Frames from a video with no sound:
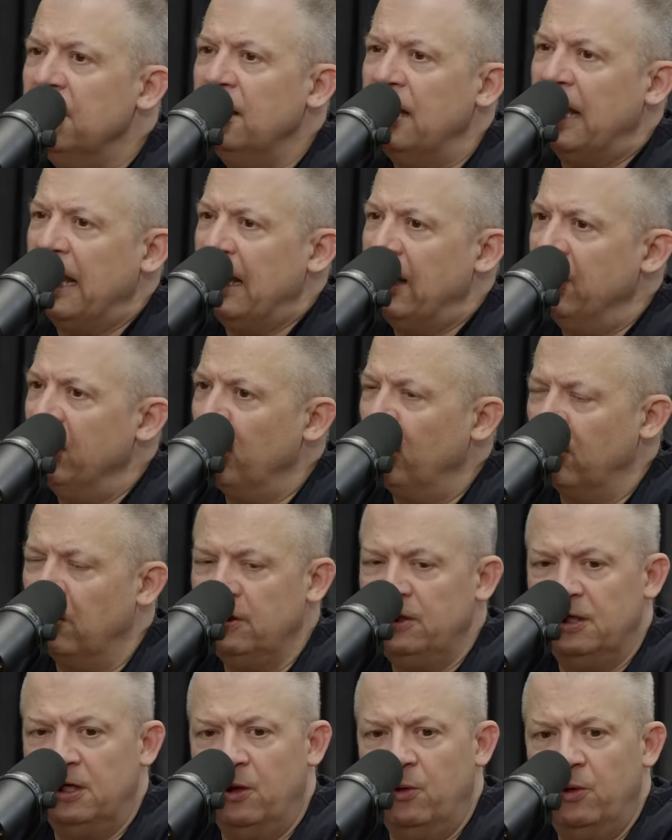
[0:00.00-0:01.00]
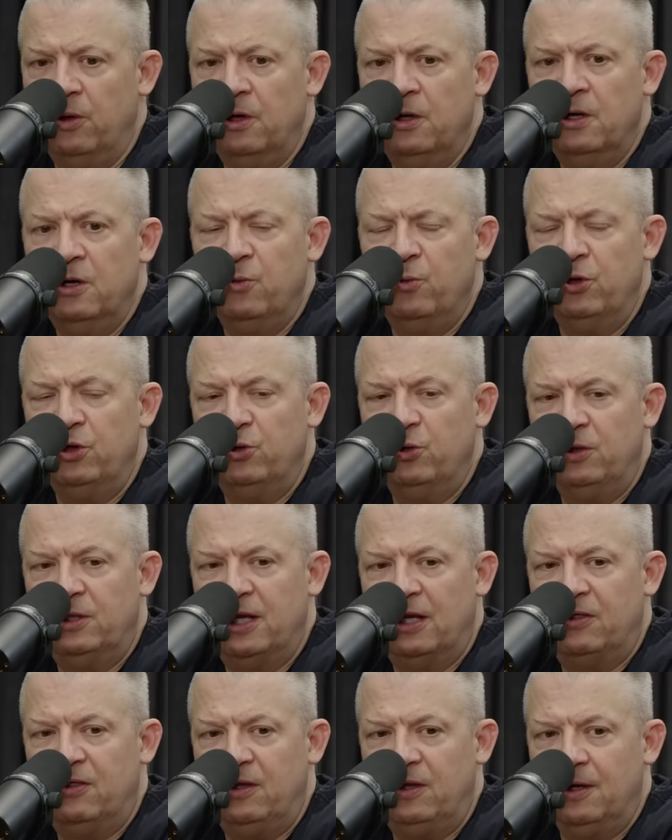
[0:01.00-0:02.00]
in or, you know, when you would
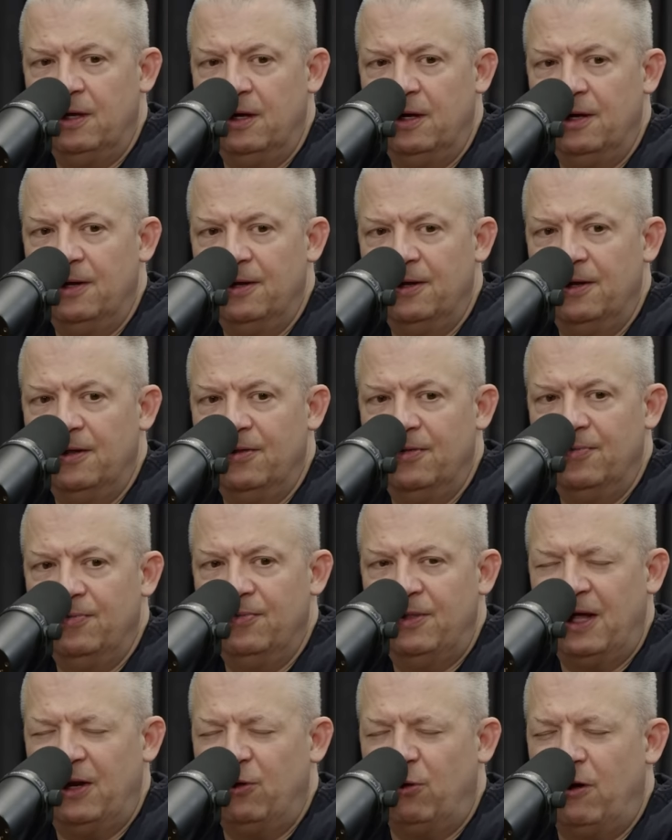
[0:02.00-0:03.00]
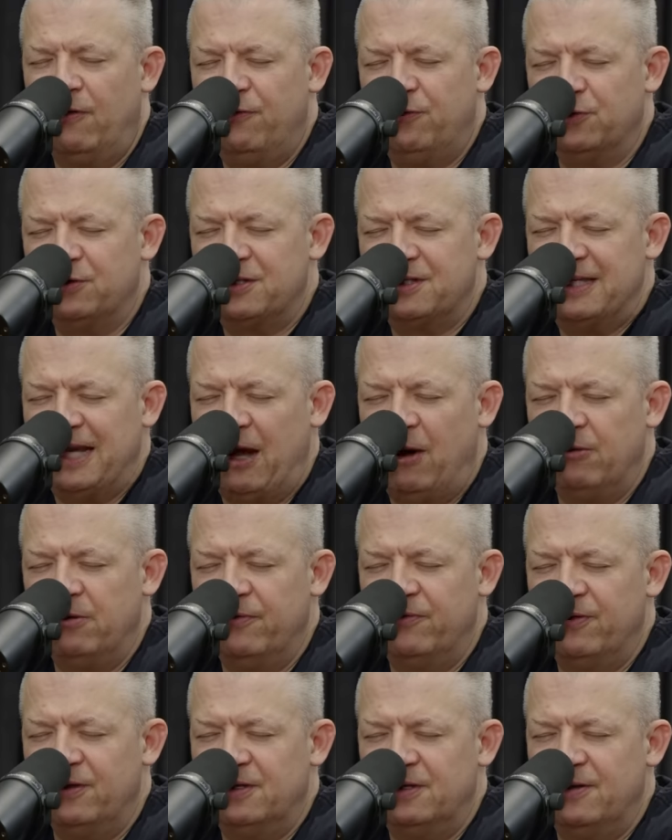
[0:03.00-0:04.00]
get the, uh, that awful sound
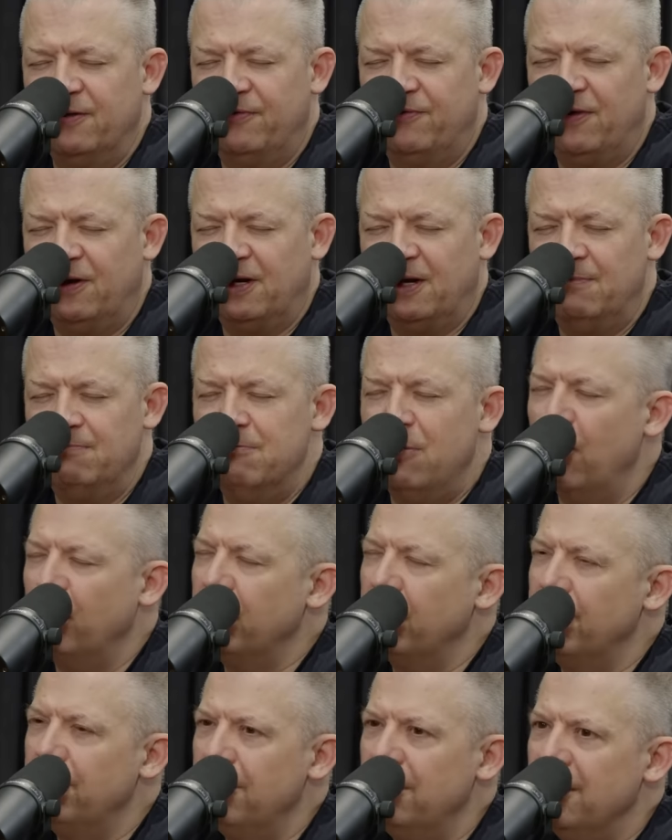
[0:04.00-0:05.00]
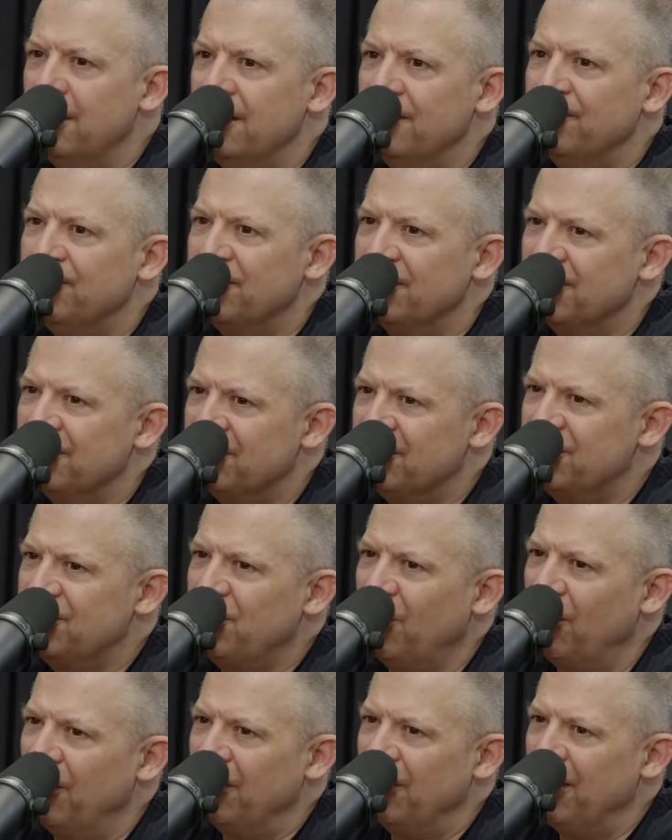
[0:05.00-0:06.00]
of the, the fucking modem oh, yeah.
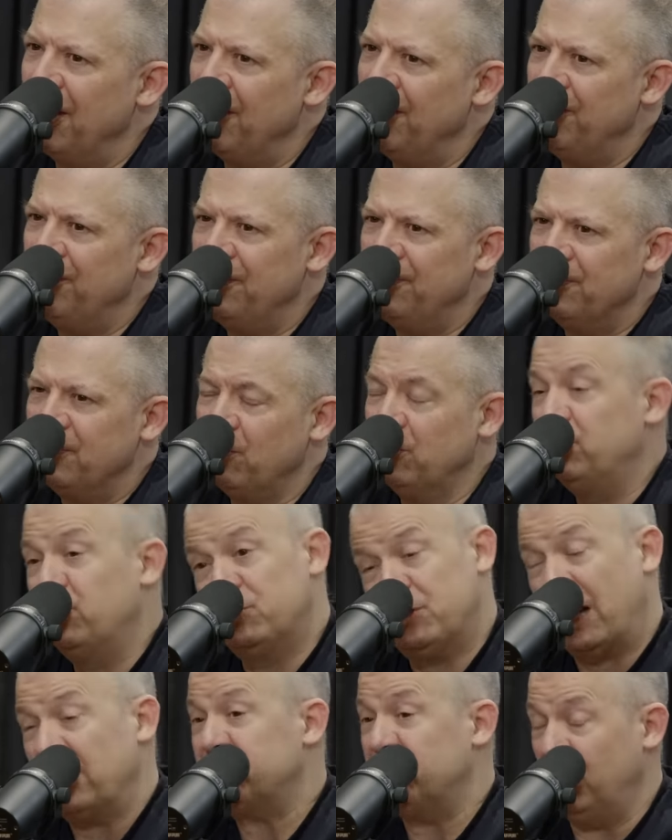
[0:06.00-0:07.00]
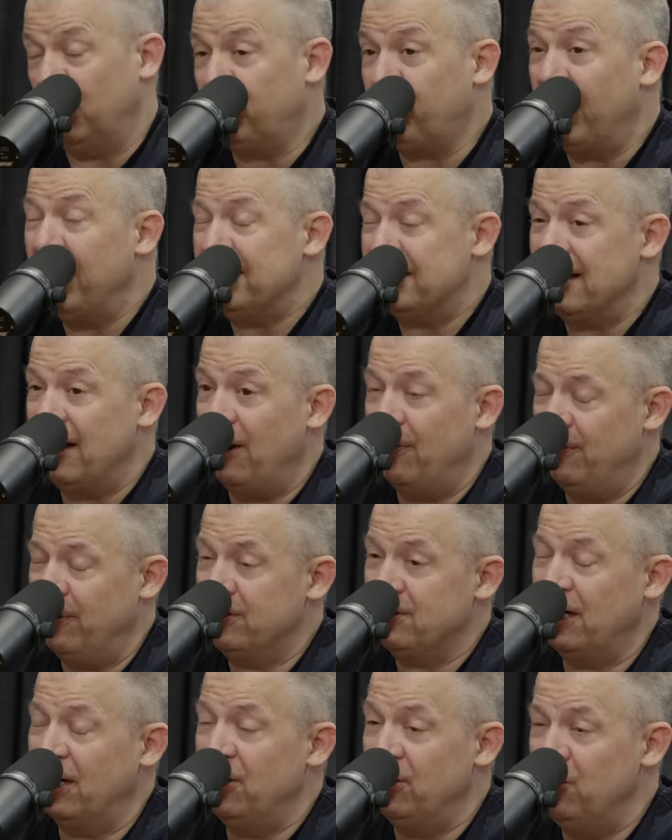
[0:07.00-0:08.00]
starting up, which was actually a ah. great sound
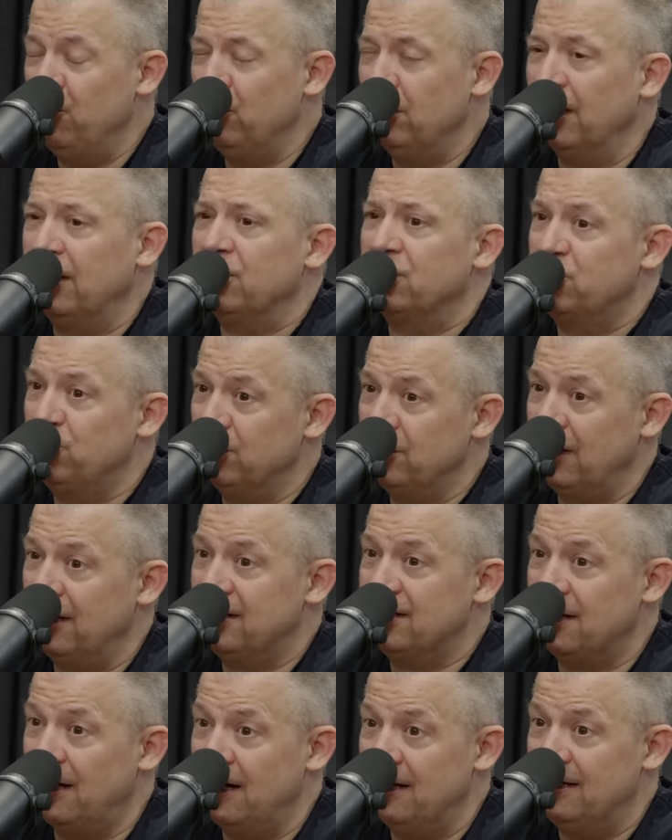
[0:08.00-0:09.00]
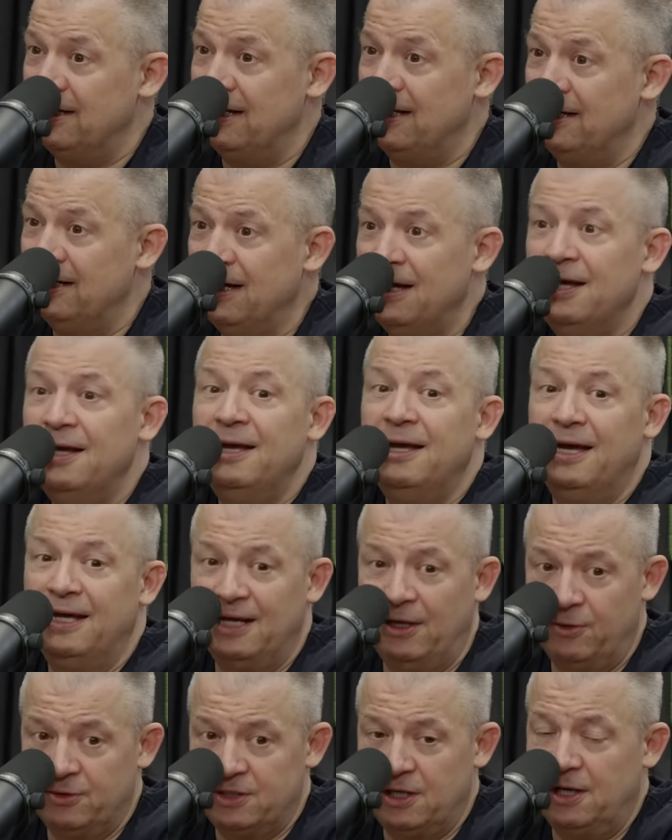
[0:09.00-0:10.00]
because I knew like as soon as I signed in
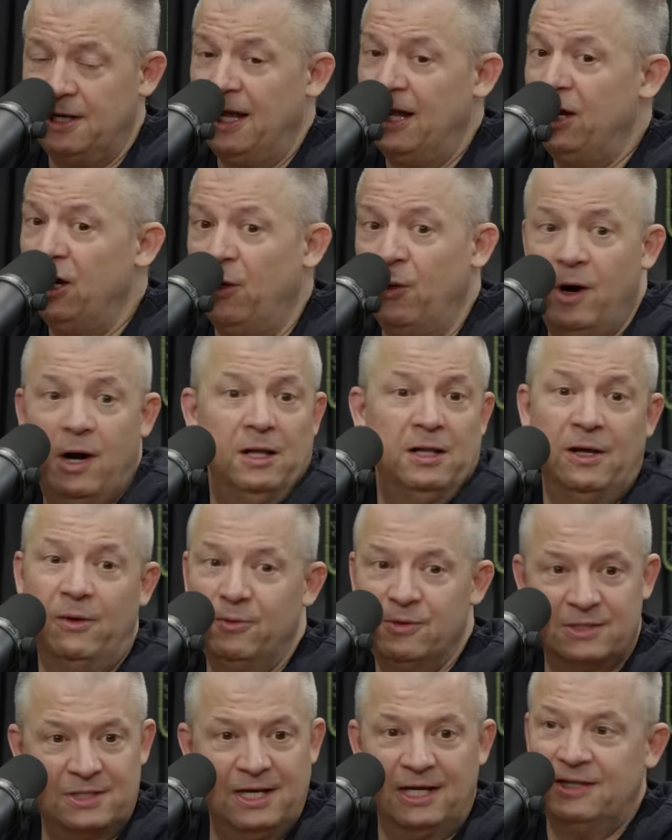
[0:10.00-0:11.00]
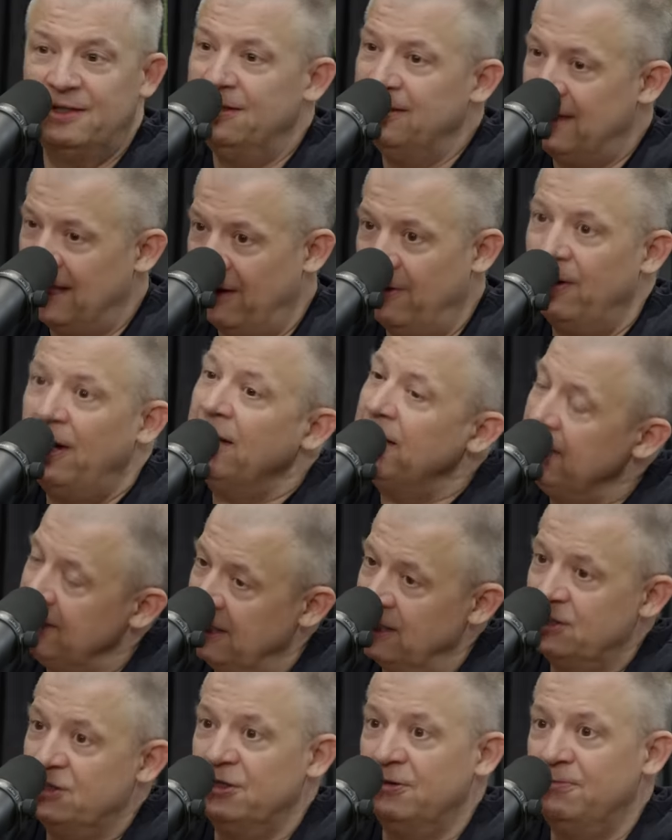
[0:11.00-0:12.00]
and I was on AOL, I was like, now I can
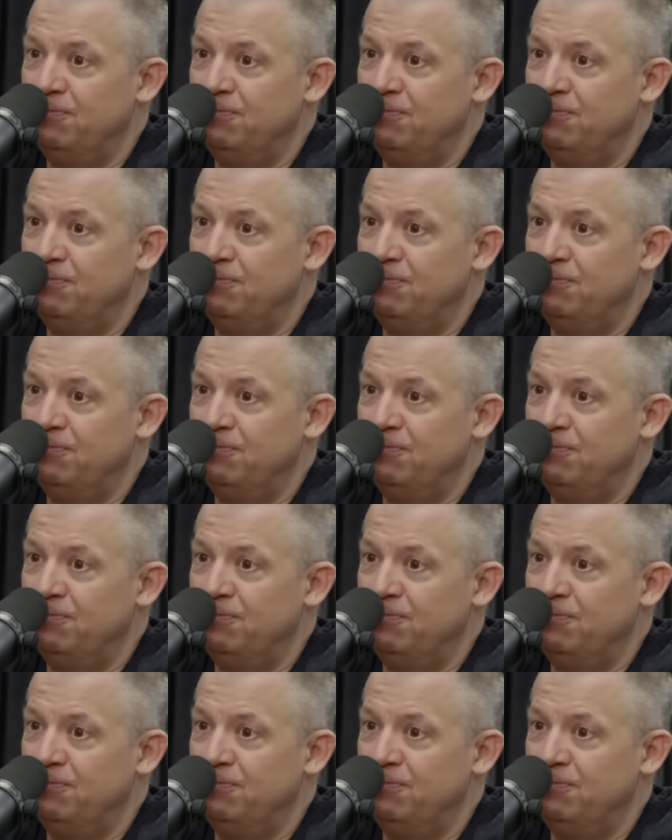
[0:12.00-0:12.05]
get to